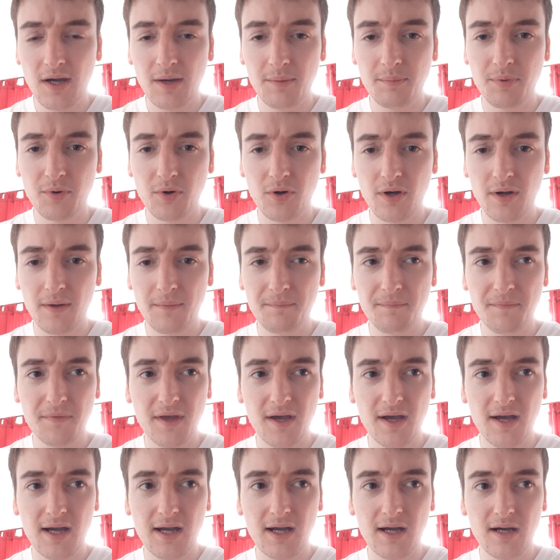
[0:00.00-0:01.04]
But,
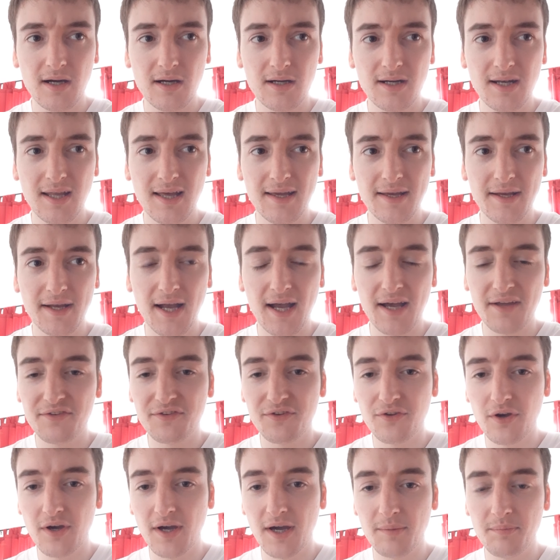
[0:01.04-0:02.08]
like, I
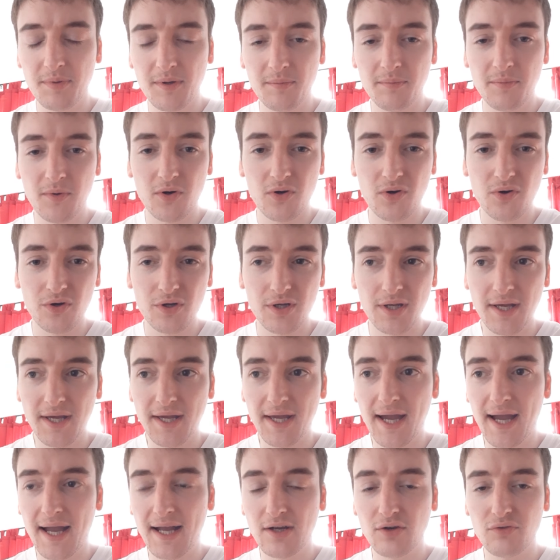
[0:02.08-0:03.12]
thought I'd be more, like,
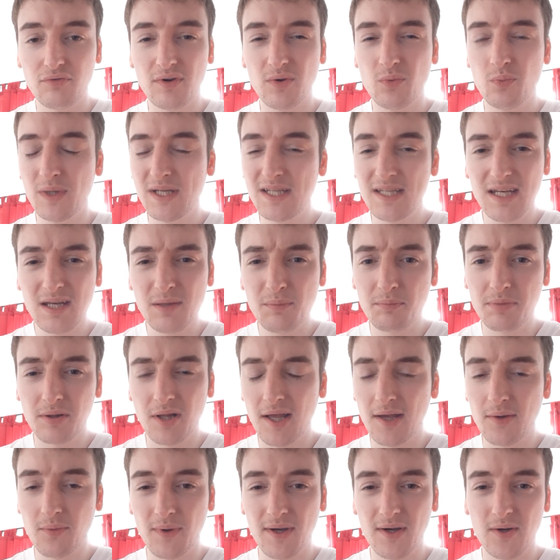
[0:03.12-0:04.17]
angry. We didn't
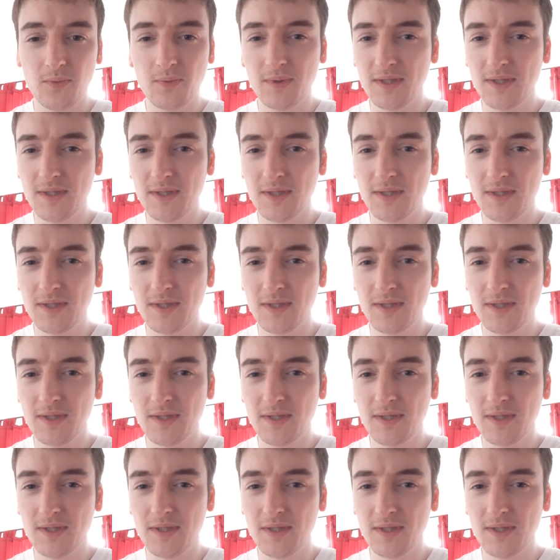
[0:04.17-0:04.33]
play well.